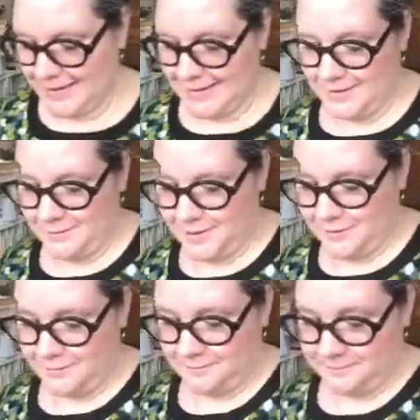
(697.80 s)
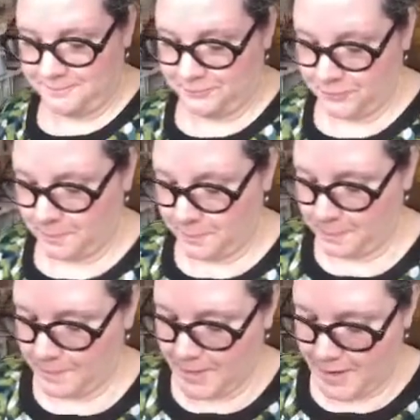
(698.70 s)
There we go.
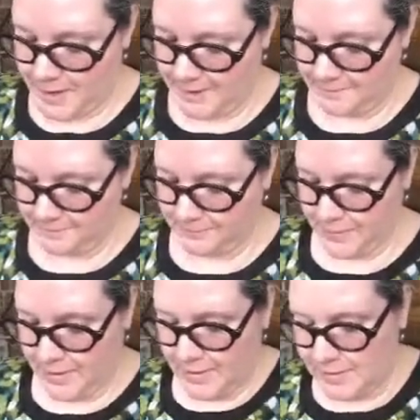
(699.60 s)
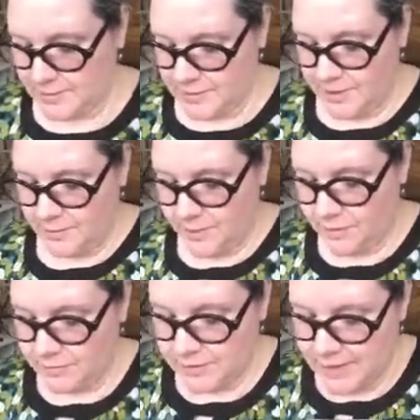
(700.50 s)
Okay, so there we
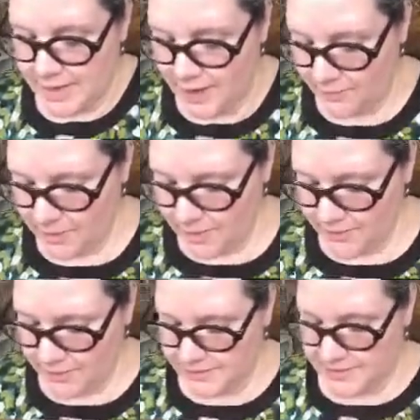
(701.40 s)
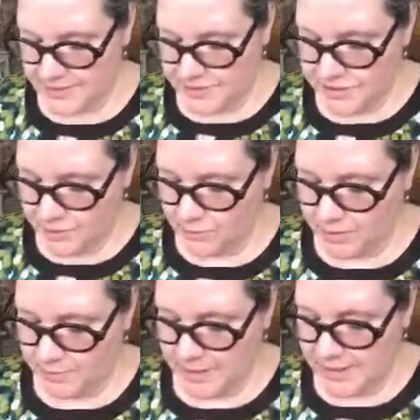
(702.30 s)
go. So now none of the stitching will
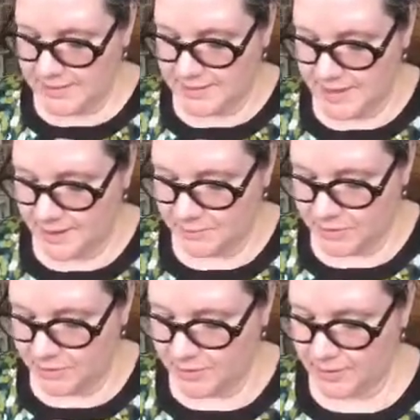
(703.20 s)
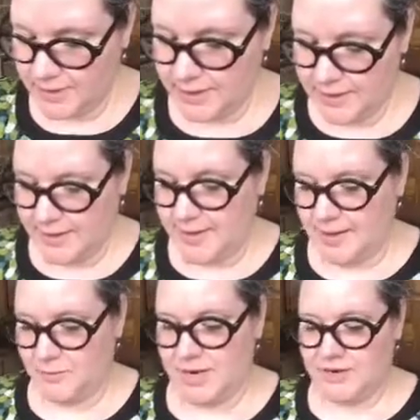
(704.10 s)
be stamped on.
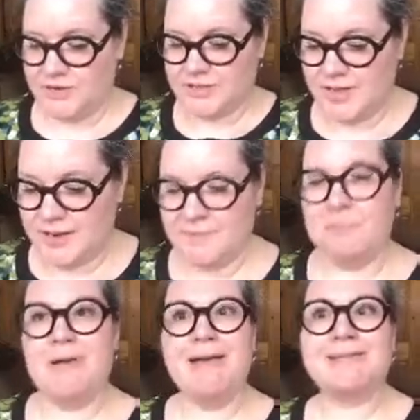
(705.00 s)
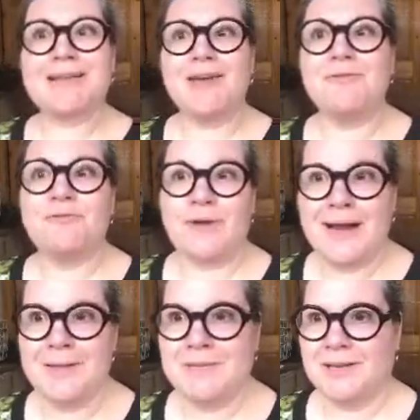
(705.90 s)
We can just kind of, it's kind of
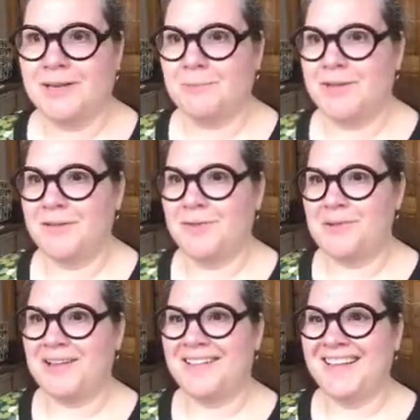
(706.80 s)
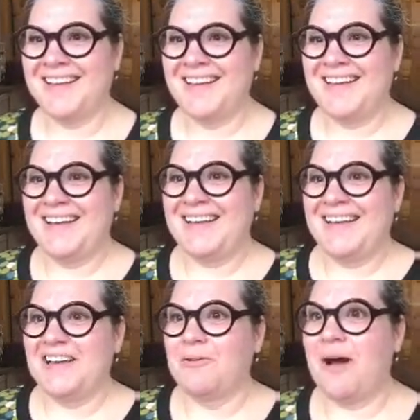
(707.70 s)
framed a little bit, if you will.
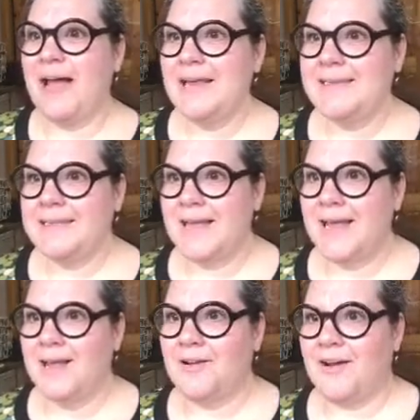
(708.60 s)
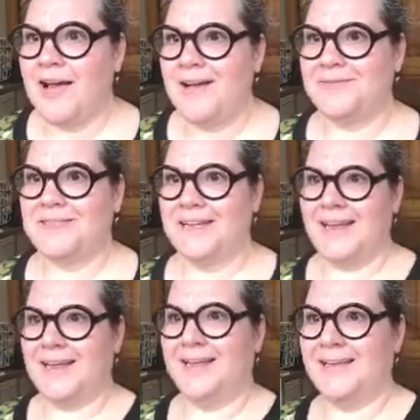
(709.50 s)
Quiet day crafting.
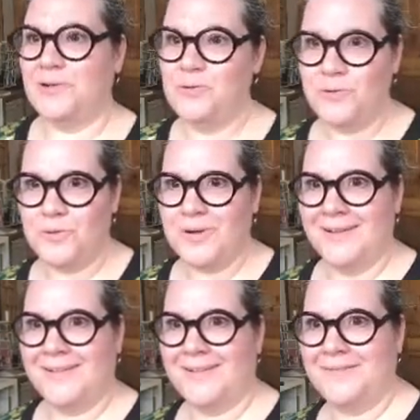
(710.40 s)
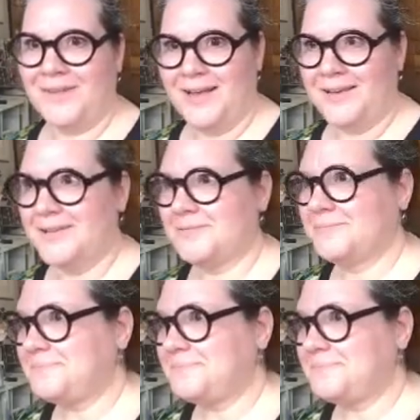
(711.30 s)
Ooh, fun.